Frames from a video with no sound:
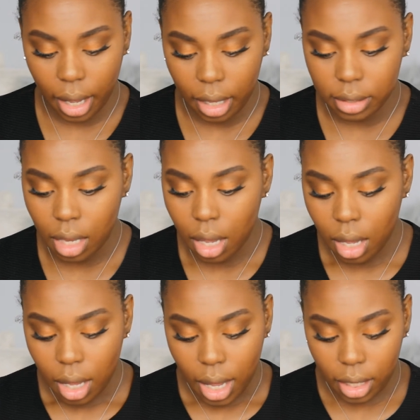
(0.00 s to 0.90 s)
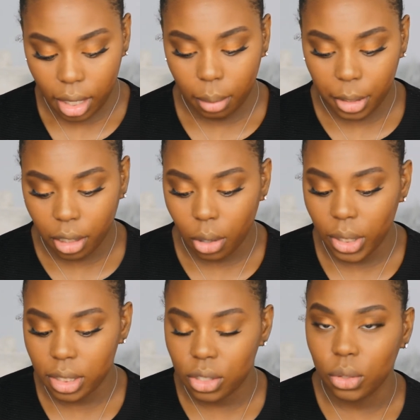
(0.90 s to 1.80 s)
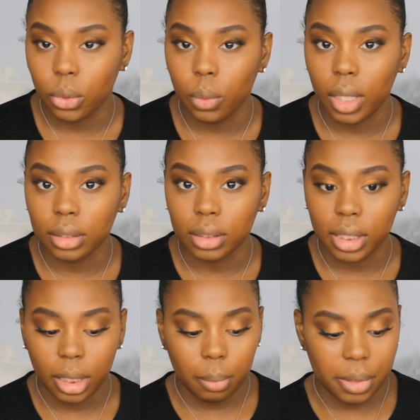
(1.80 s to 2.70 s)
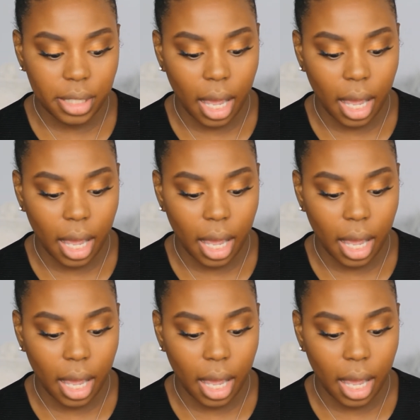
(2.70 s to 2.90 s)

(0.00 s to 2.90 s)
that. And now I'm going to go into lips.